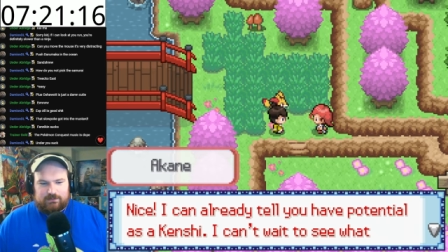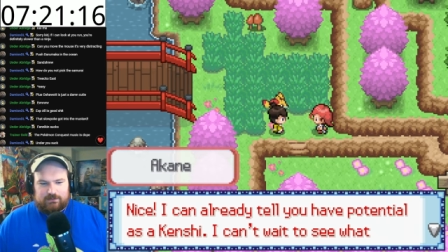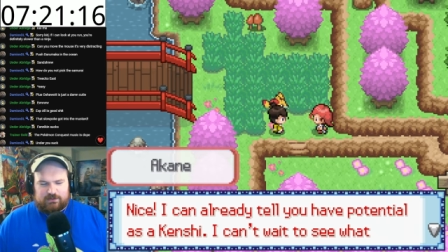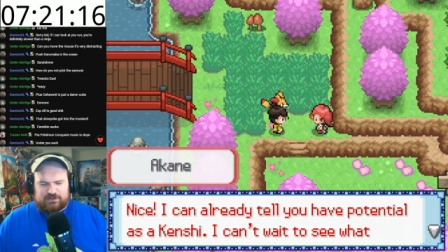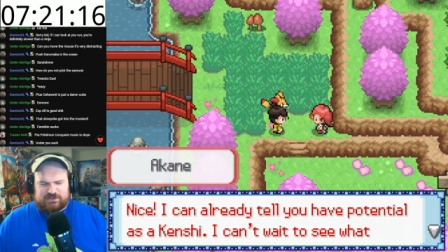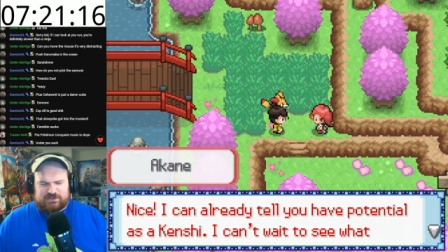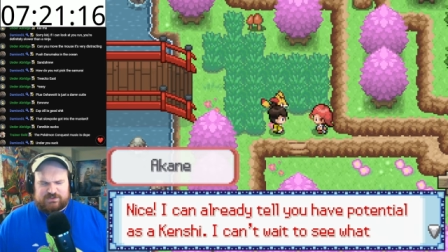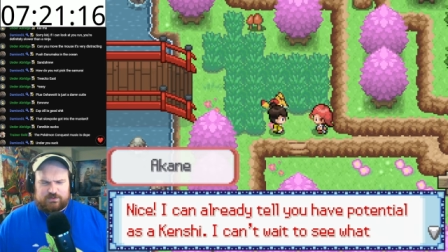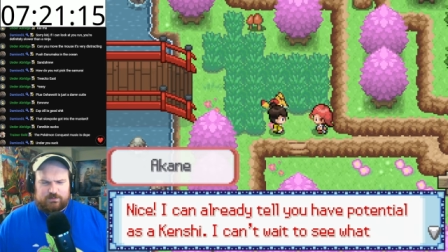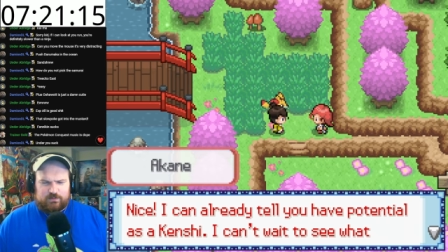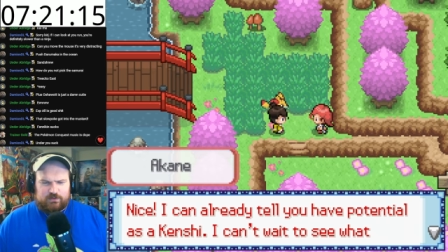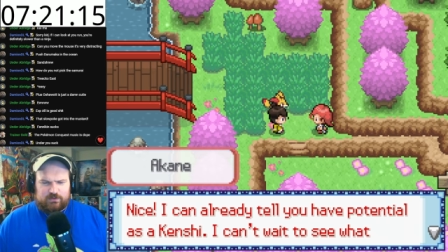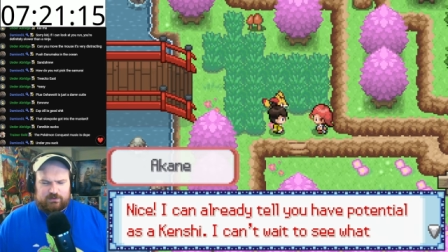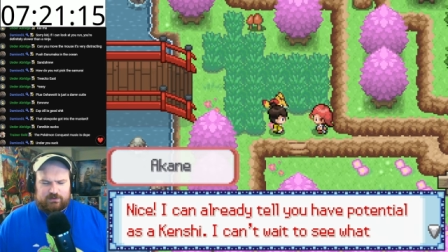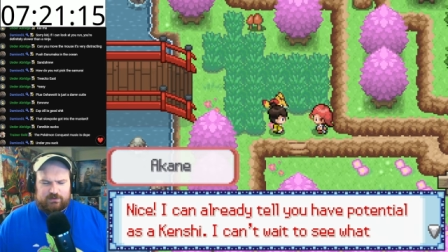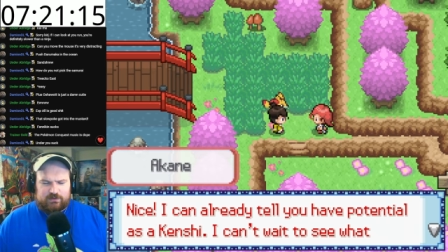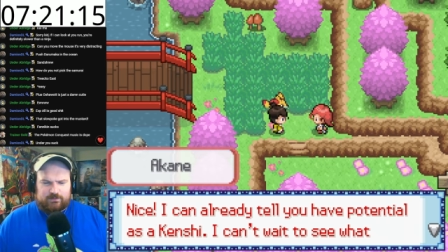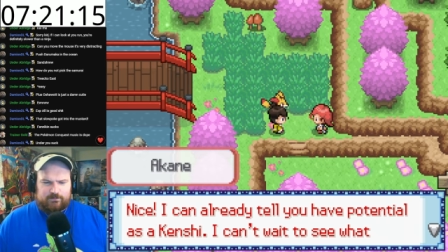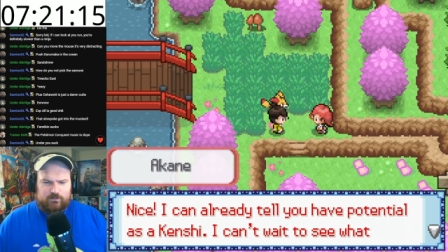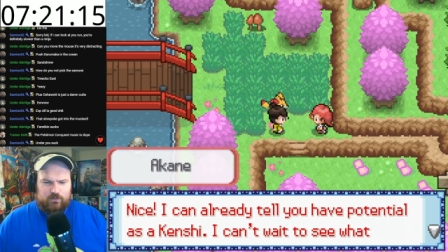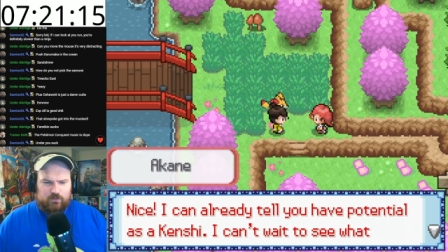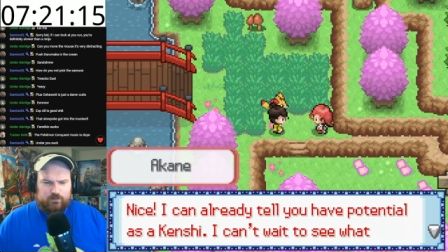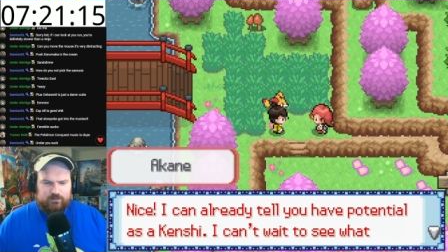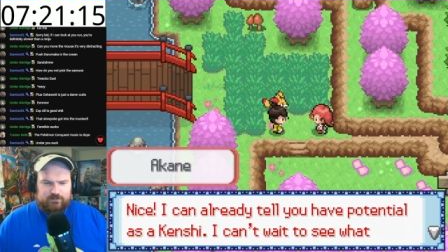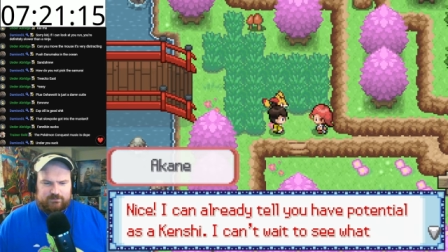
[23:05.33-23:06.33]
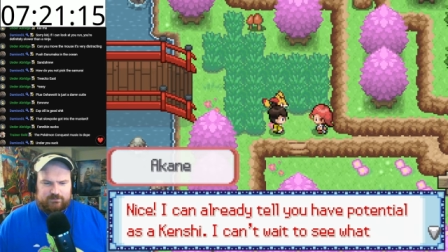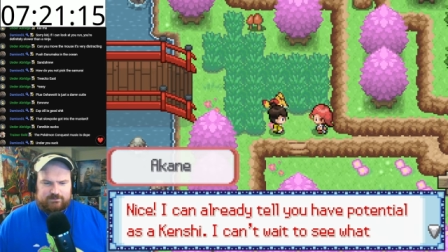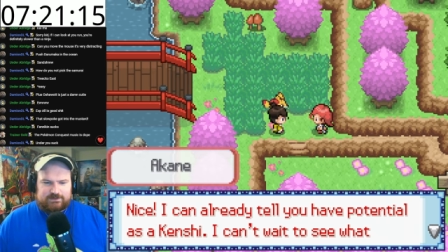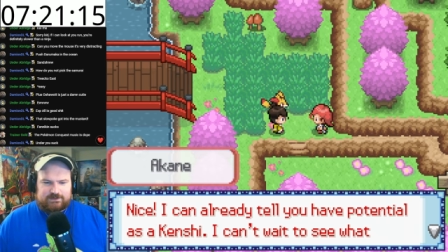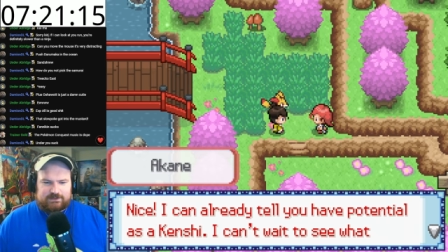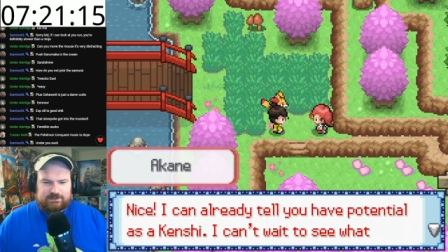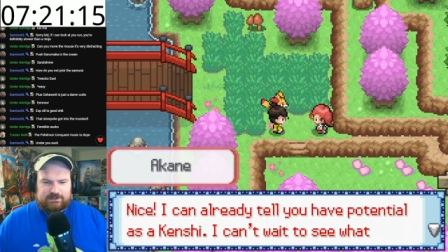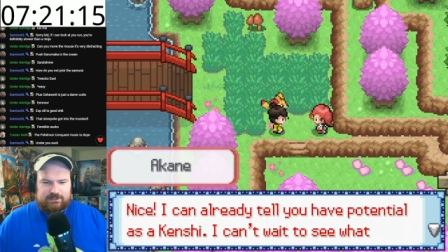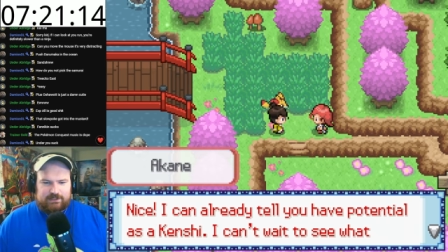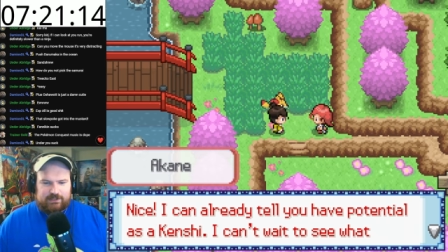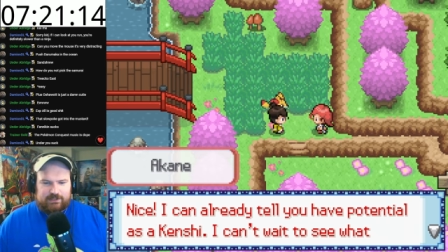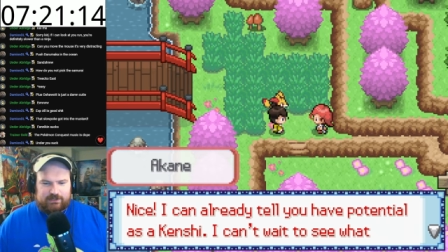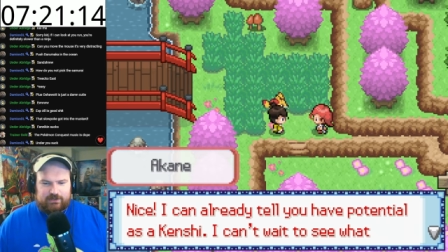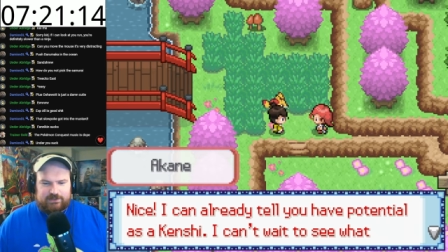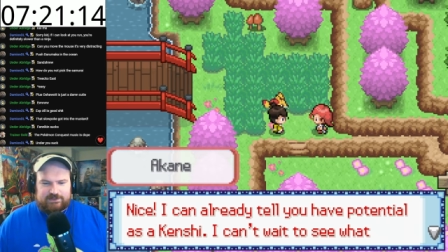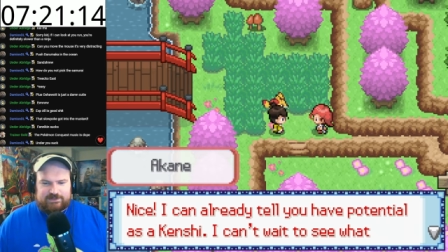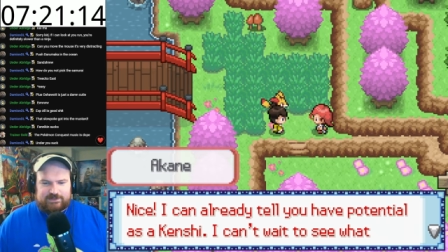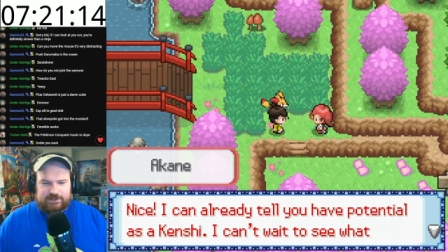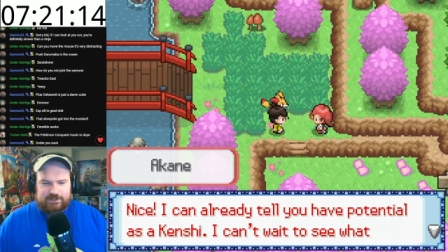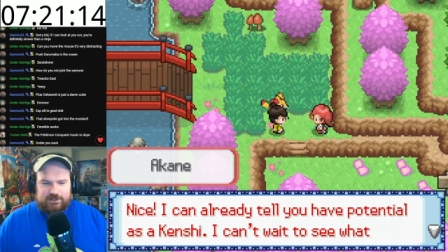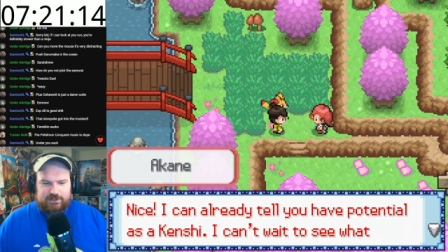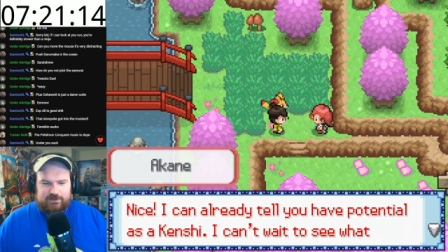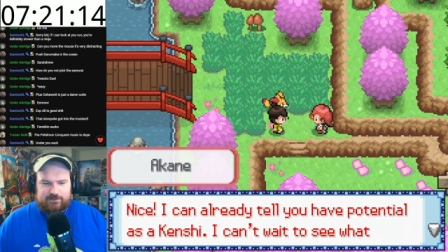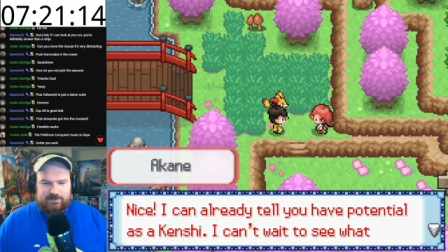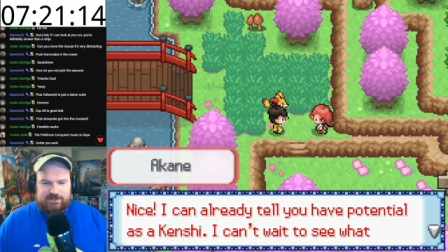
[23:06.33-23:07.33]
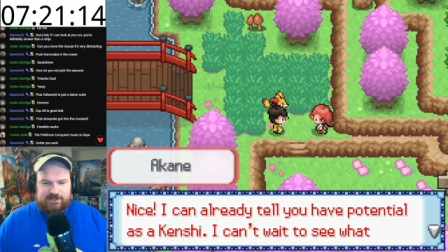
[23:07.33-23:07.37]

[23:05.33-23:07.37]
Or 4 moves. I already tell you have